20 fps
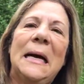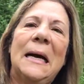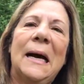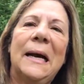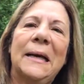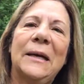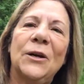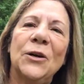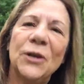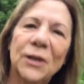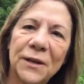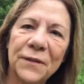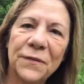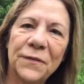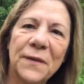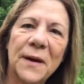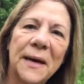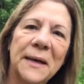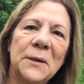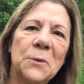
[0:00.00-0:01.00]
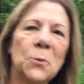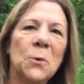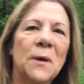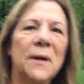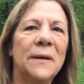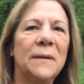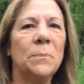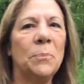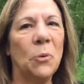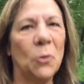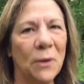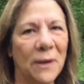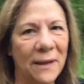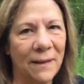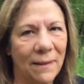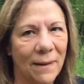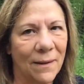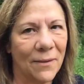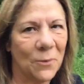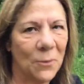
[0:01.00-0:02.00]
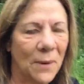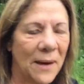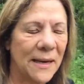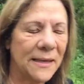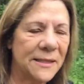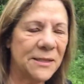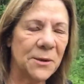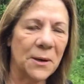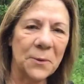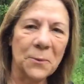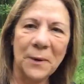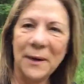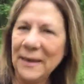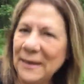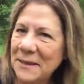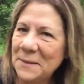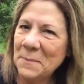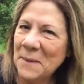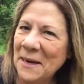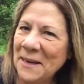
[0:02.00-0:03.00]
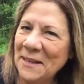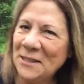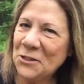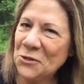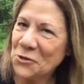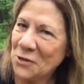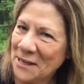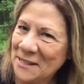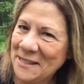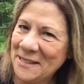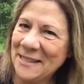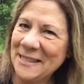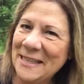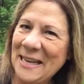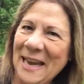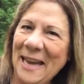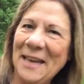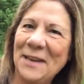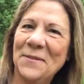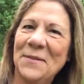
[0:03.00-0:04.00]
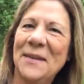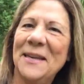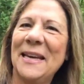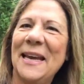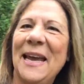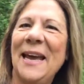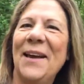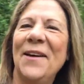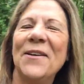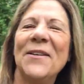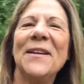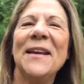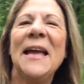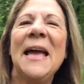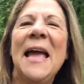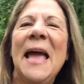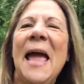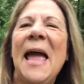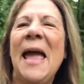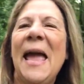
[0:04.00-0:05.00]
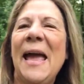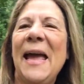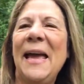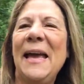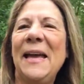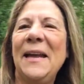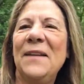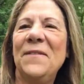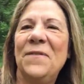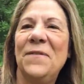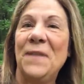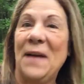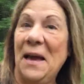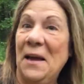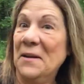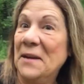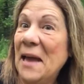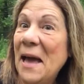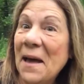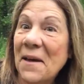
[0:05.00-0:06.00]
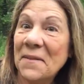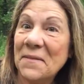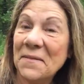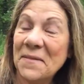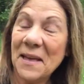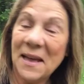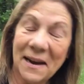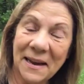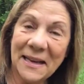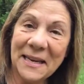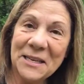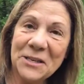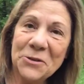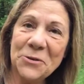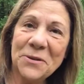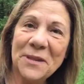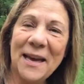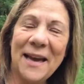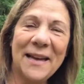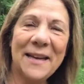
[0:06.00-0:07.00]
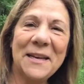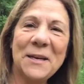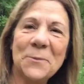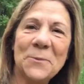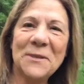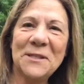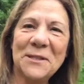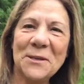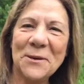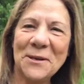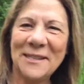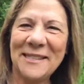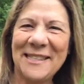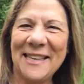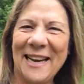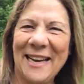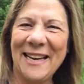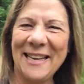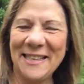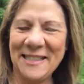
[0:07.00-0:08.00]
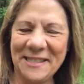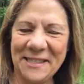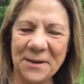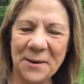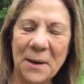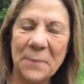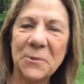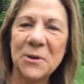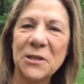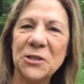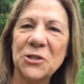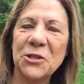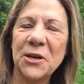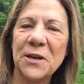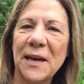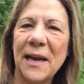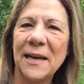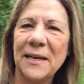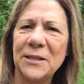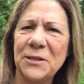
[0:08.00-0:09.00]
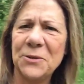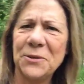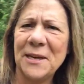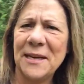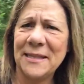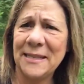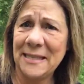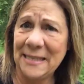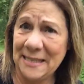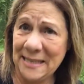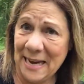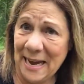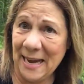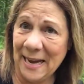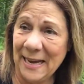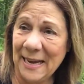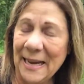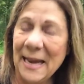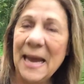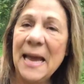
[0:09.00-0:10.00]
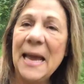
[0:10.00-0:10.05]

I couldn't find one pointing the other way, so I went into my trusted Canva account and found out that I can do that. And it was so exciting. So I'm going to show you how to do that today.